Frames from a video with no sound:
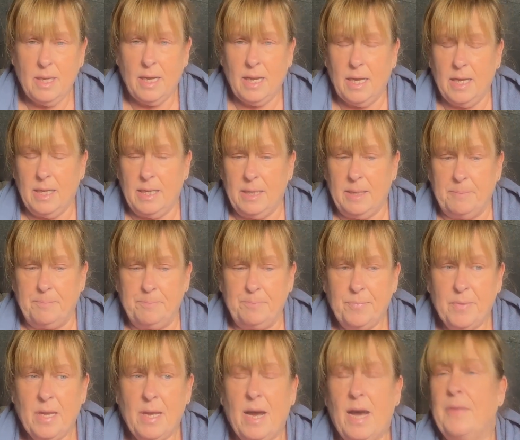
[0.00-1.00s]

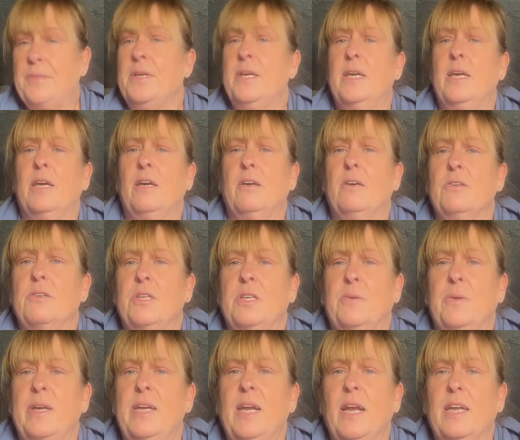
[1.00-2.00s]
I think it goes
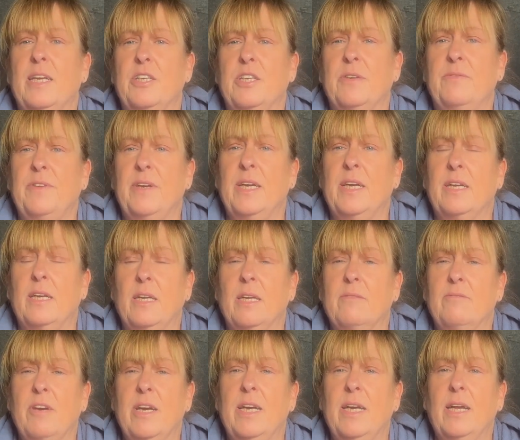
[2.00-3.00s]
to any leisure vehicle,
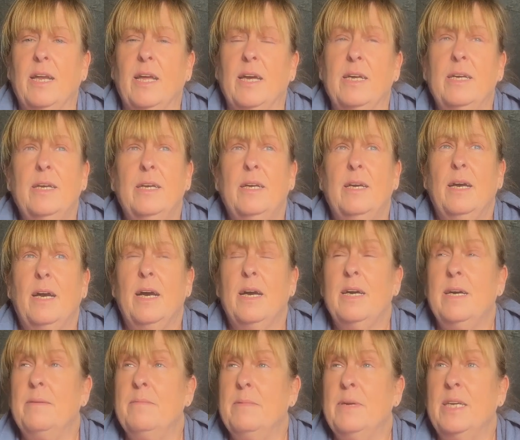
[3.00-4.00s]
really.
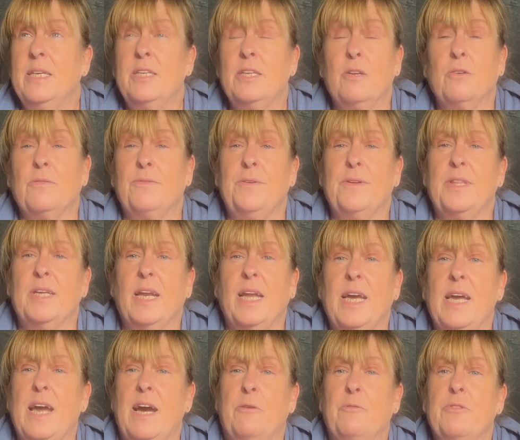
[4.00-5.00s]
It's look for the
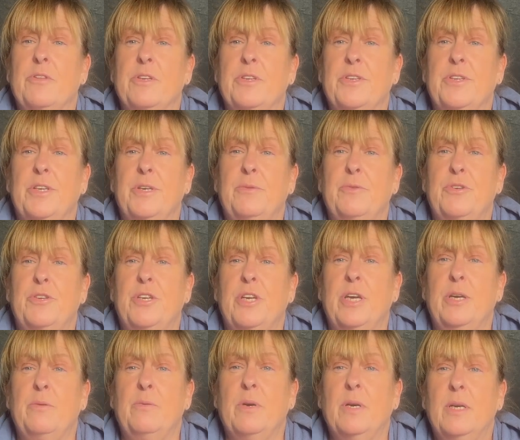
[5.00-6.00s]
layout that suits
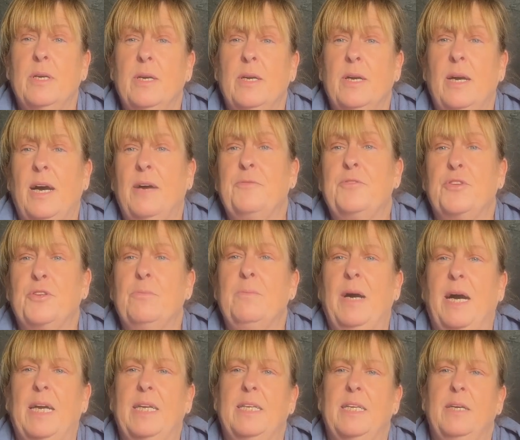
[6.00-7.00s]
you. Have some
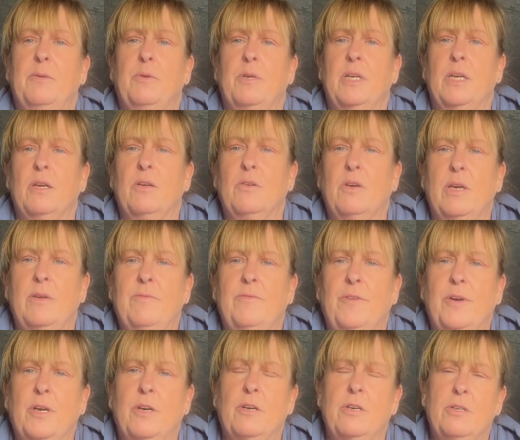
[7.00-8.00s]
idea what you're looking
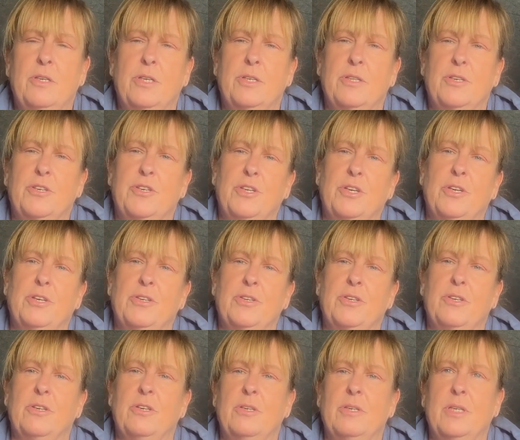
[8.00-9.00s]
for. Go to the
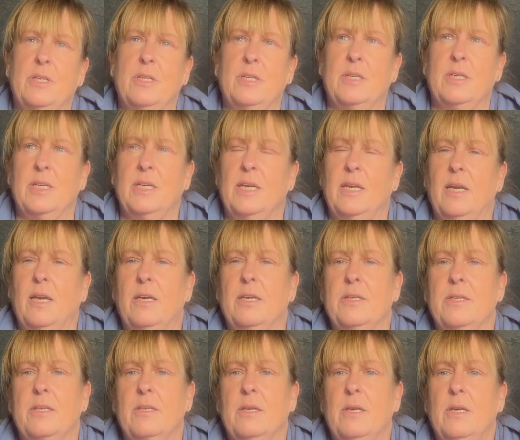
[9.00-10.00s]
shows, go to the
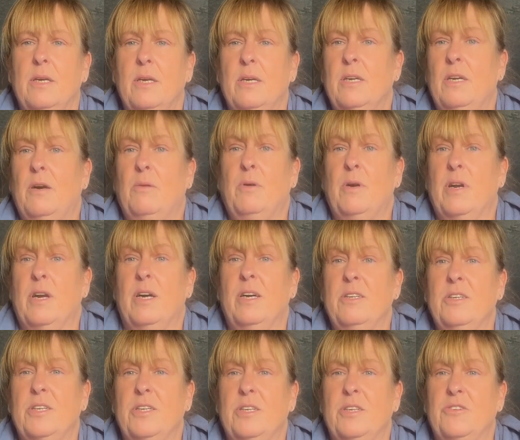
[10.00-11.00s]
dealers, go on
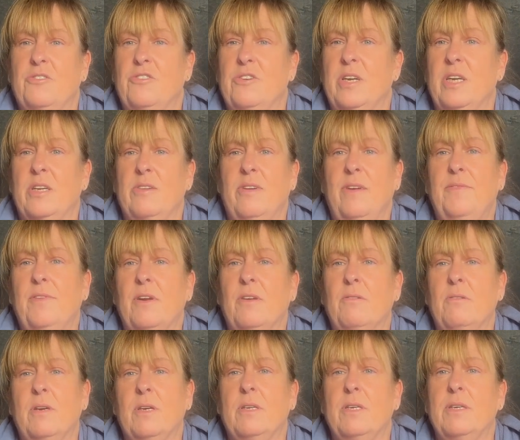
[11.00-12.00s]
Auto Trader, have a
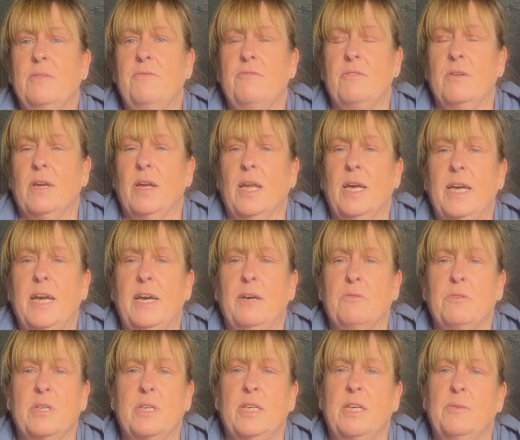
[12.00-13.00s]
look at different
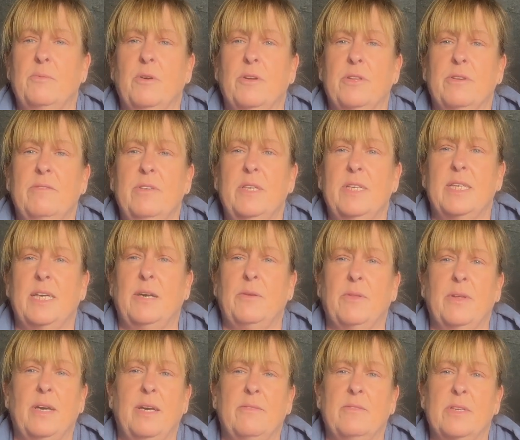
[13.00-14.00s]
layouts, see what there is out
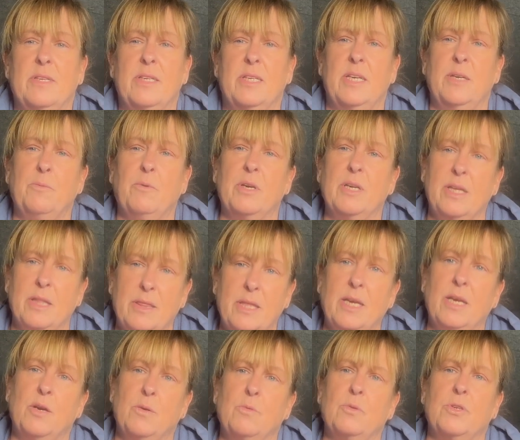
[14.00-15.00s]
there and see what you
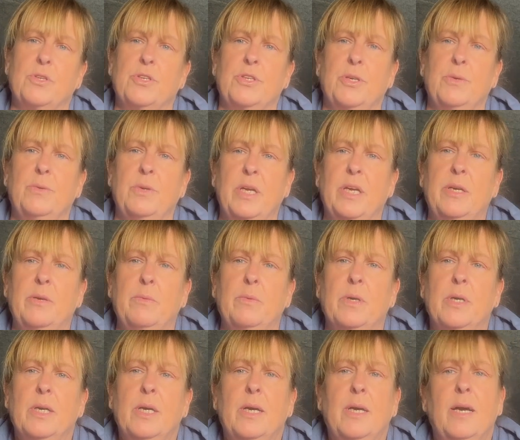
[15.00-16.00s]
think would suit you.
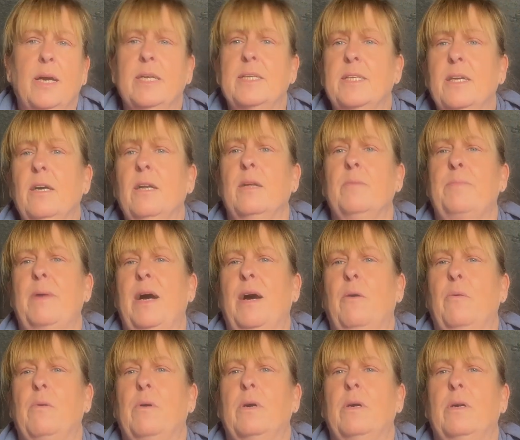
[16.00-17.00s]
It's all
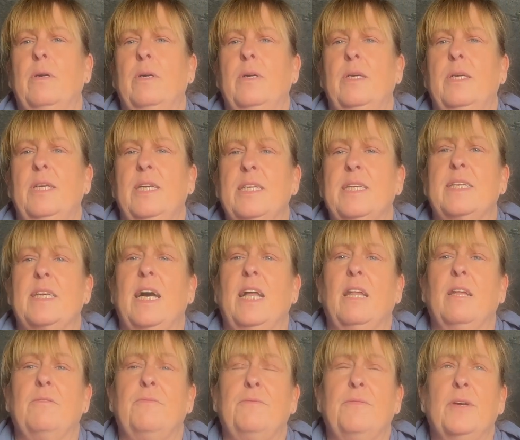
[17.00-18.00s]
about
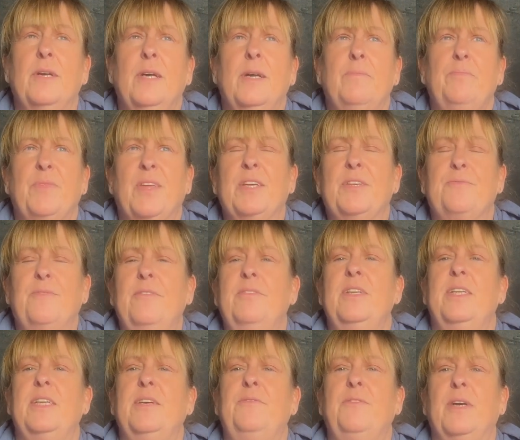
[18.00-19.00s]
yourself. It's very
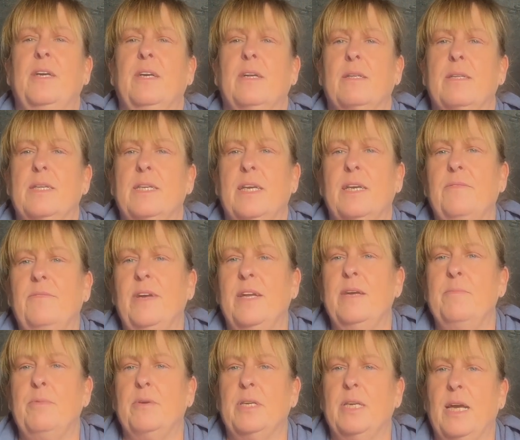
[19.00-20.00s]
difficult to give
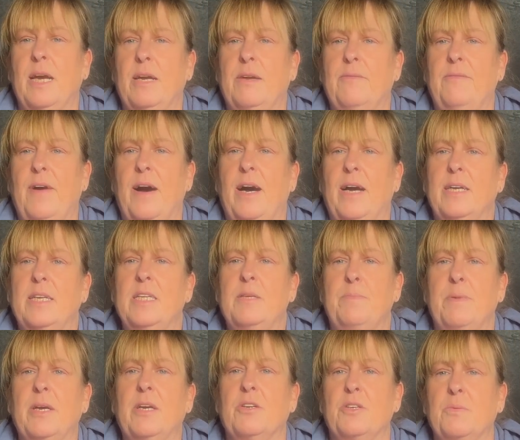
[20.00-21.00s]
anybody advice
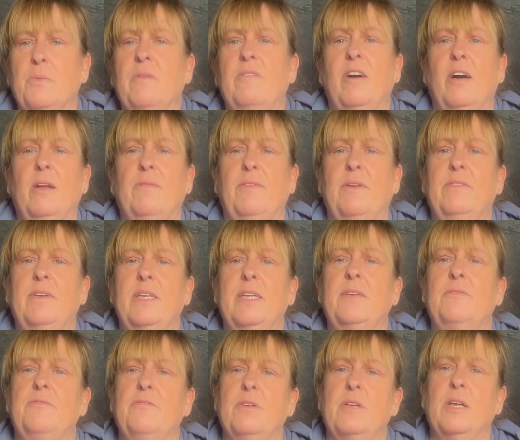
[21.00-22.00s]
because we're all very
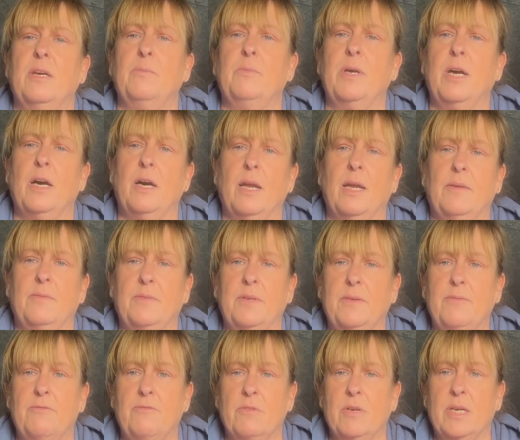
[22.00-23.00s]
different and we all have
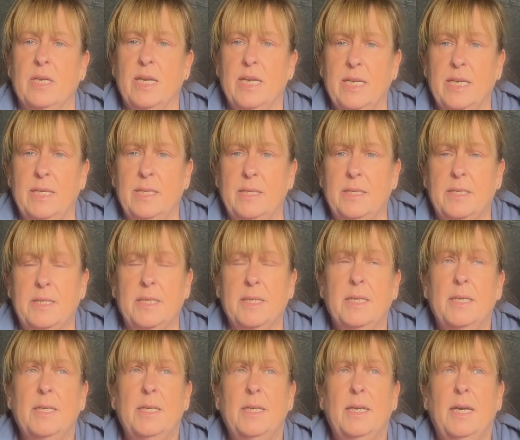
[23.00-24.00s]
different needs.
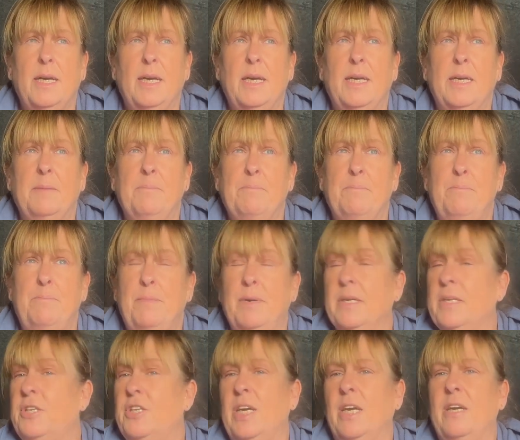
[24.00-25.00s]

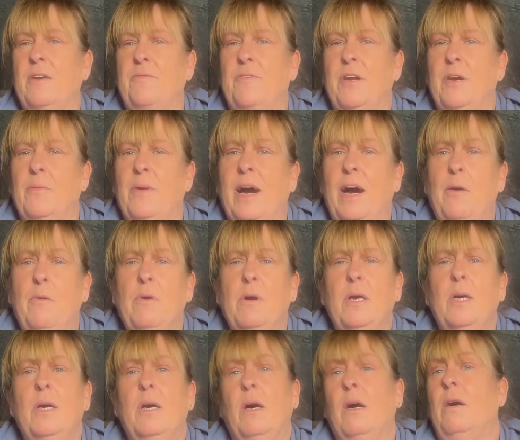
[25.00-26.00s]
But check a few out
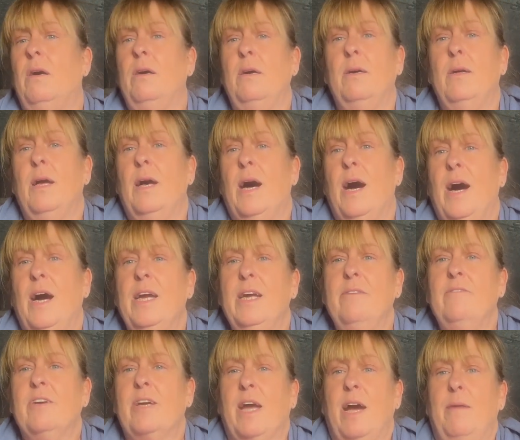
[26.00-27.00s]
or
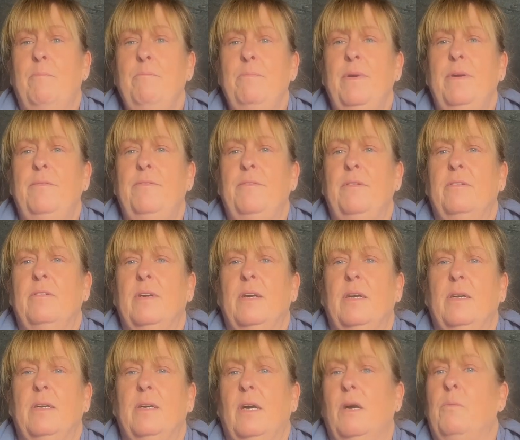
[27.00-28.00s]
hire a camper
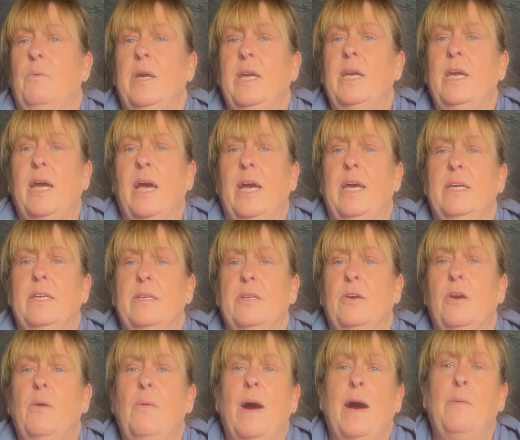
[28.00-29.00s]
for a weekend.
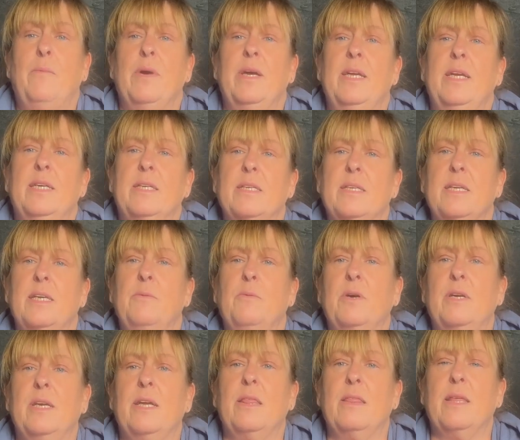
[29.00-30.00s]
Go out in it, see
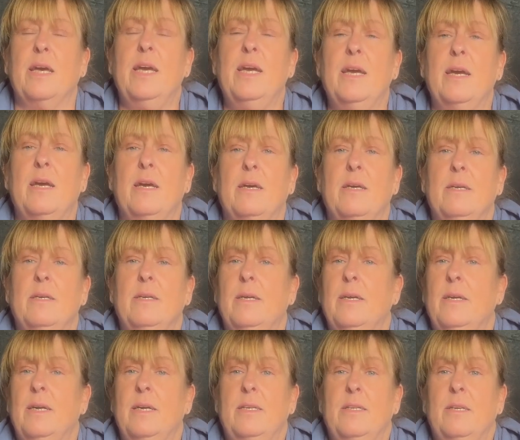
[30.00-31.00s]
what you think.
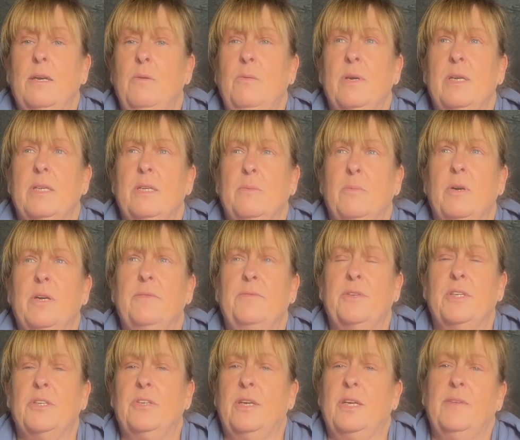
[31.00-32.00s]
It's always worth
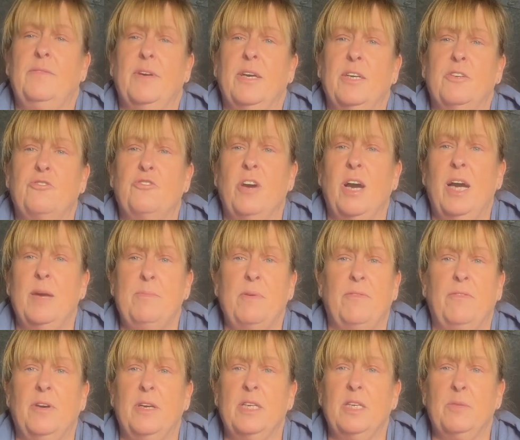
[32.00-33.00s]
to give it a try
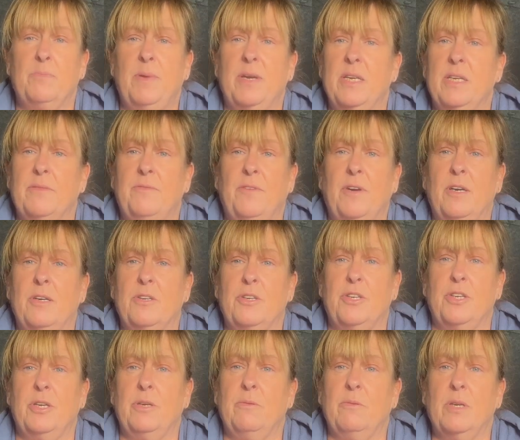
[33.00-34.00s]
before you spend a
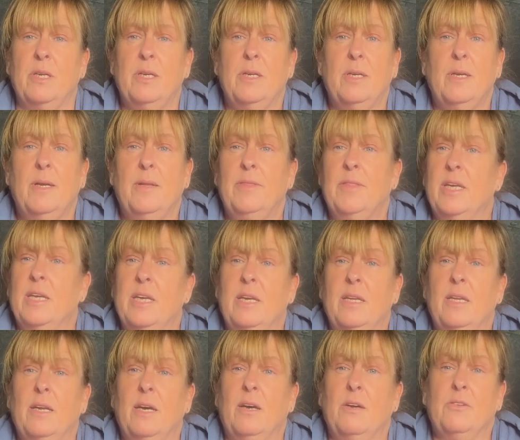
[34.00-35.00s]
fortune that
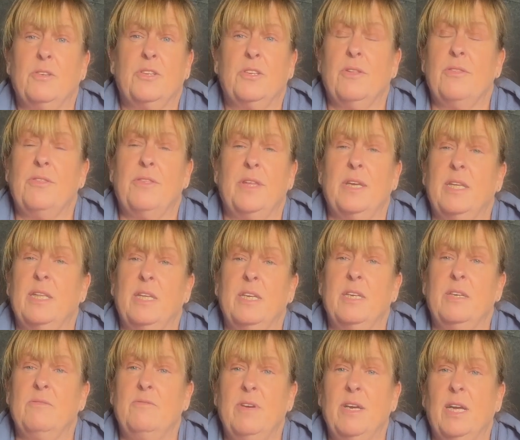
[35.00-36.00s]
you on something
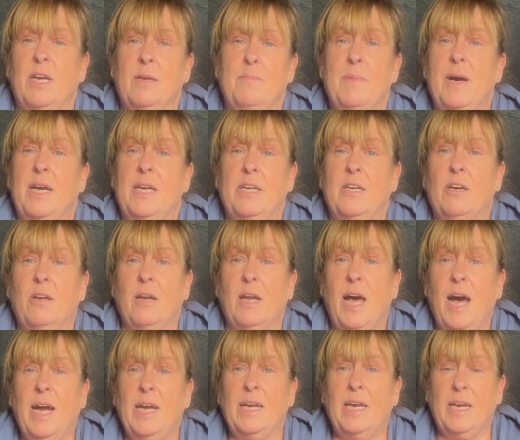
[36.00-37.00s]
that you really might not
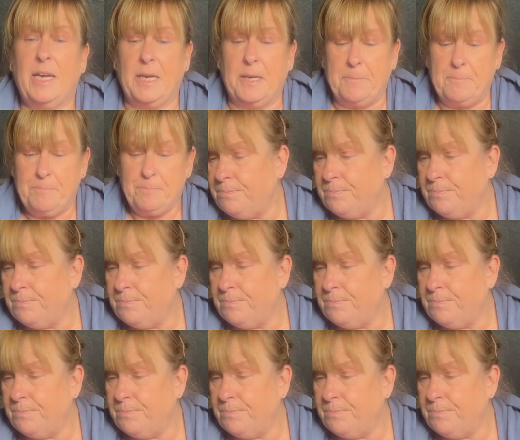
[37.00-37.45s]
like.